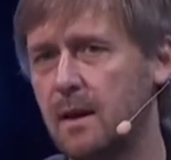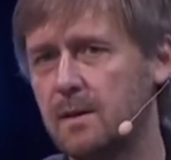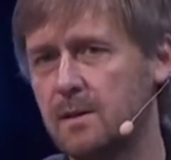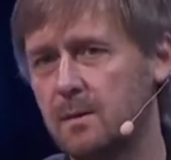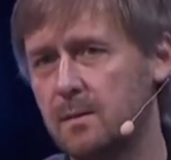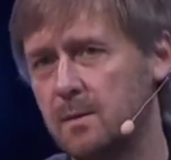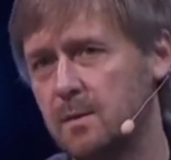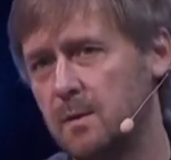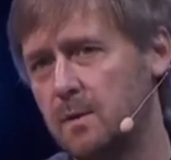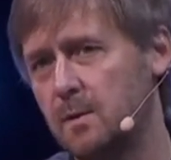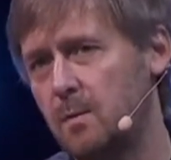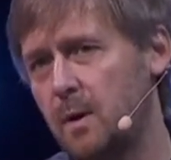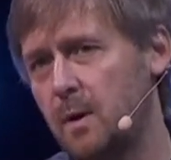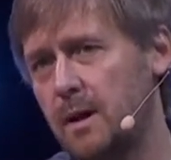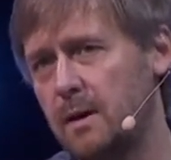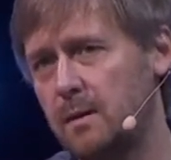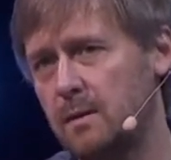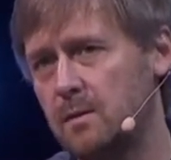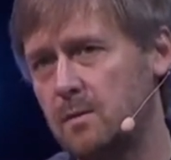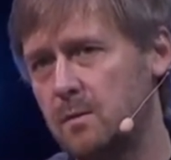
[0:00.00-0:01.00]
so the
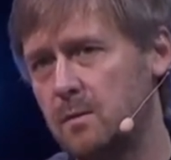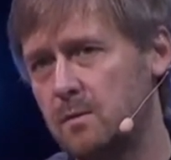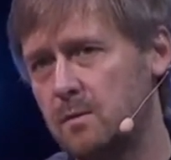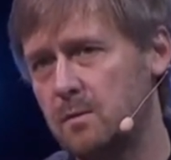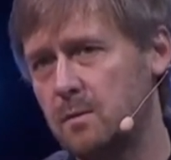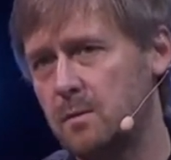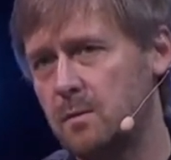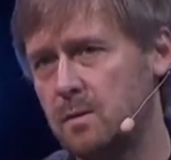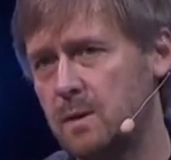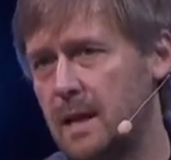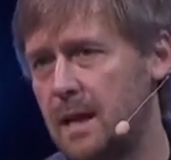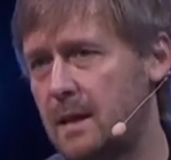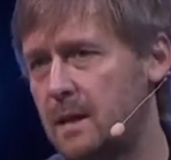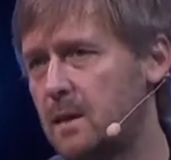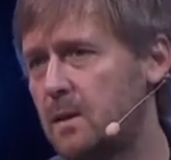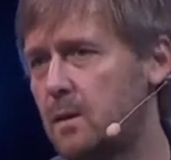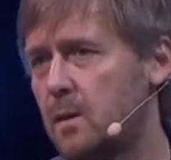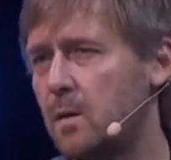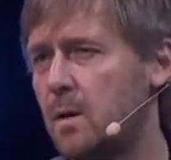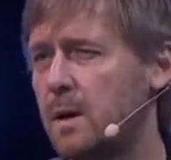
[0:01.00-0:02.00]
way to
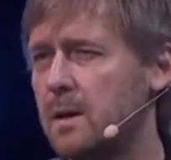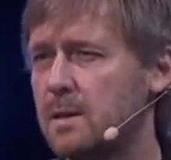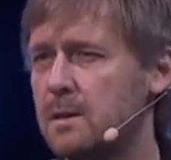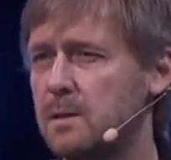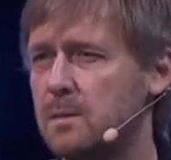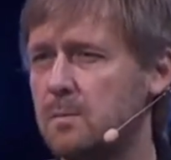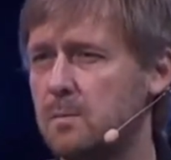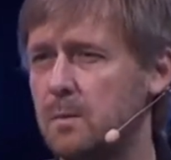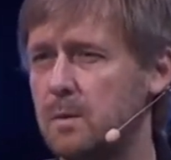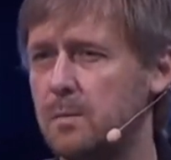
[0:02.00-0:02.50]
tackle quests